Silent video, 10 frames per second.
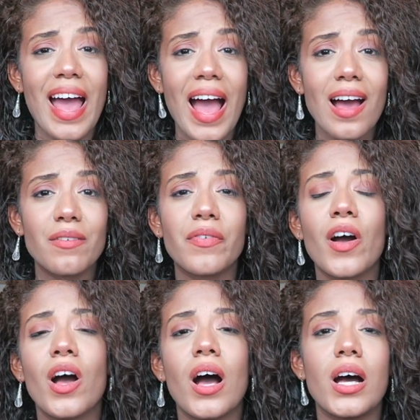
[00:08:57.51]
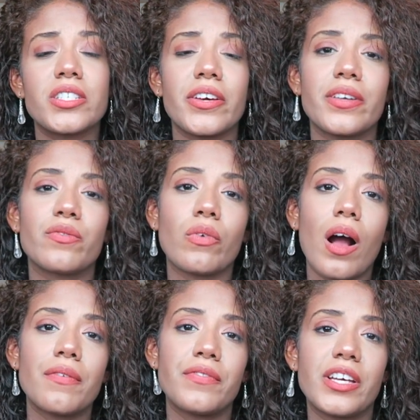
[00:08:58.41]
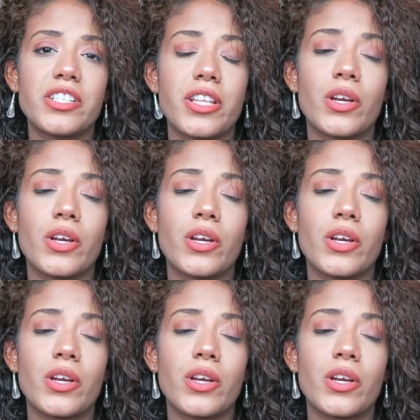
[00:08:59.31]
have a ton of raw fish.